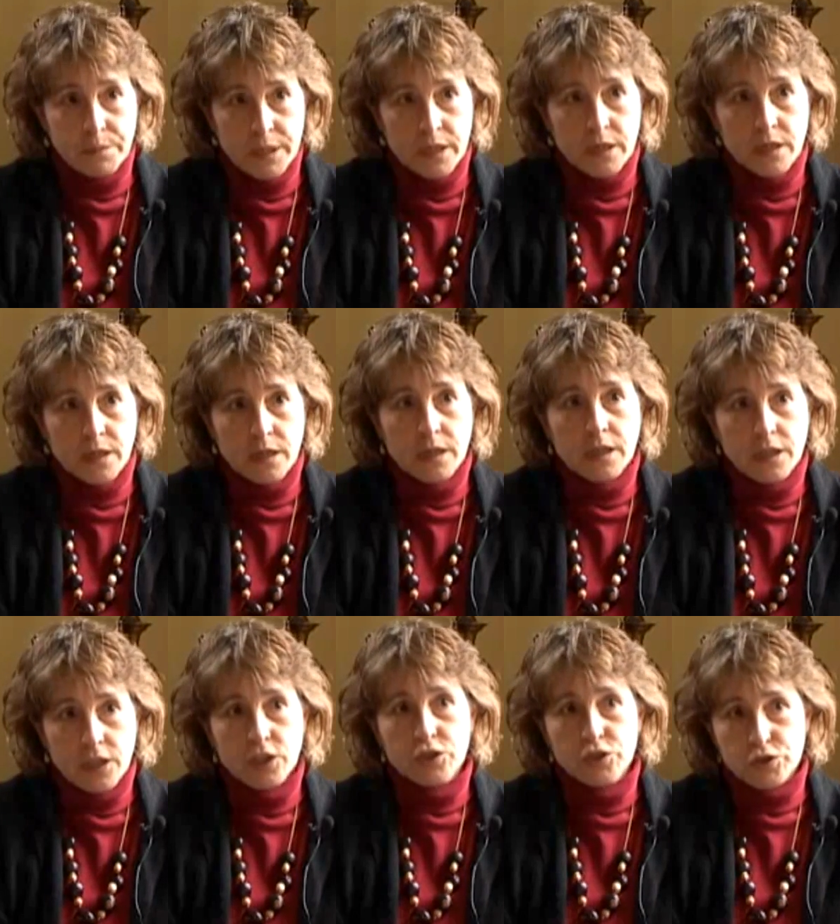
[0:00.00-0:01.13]
pig
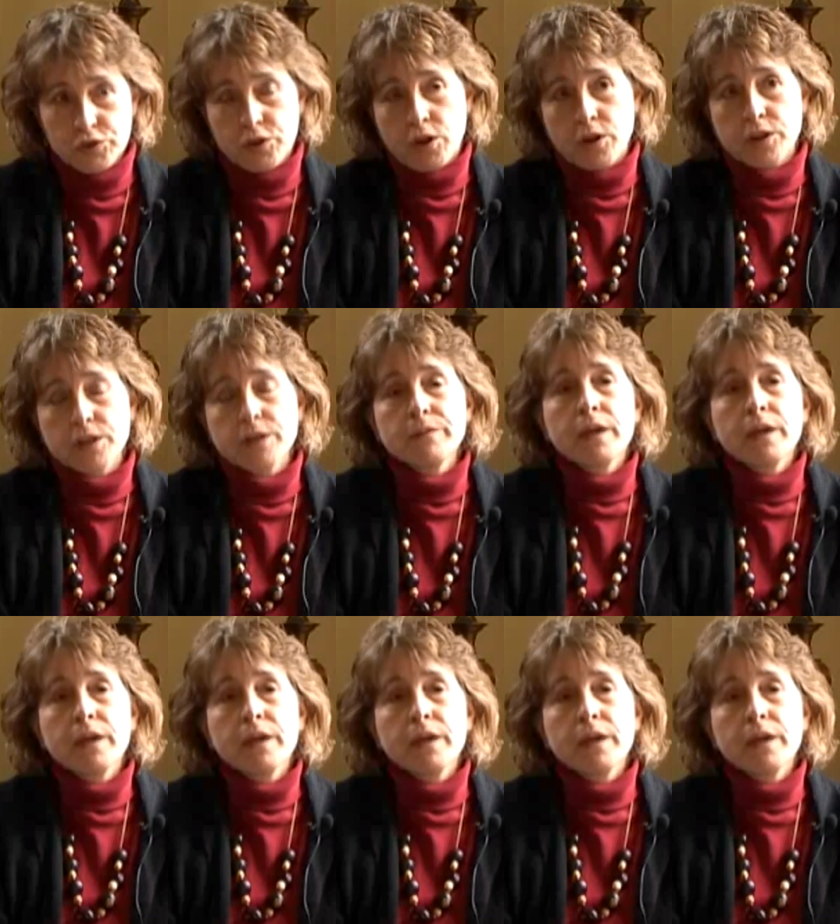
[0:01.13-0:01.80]
in your yard.